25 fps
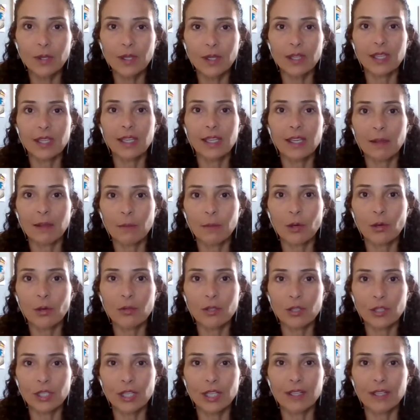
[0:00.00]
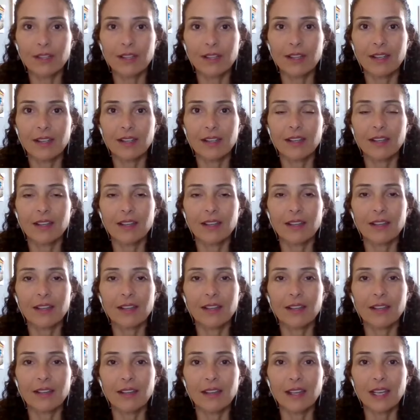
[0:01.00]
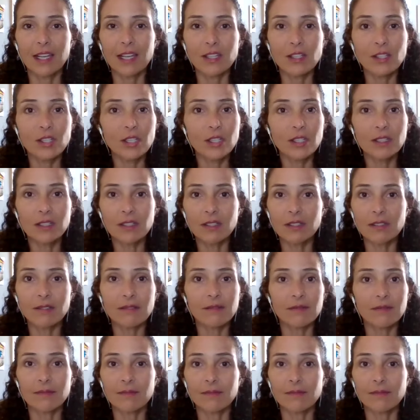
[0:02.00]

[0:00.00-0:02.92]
with the emotion and just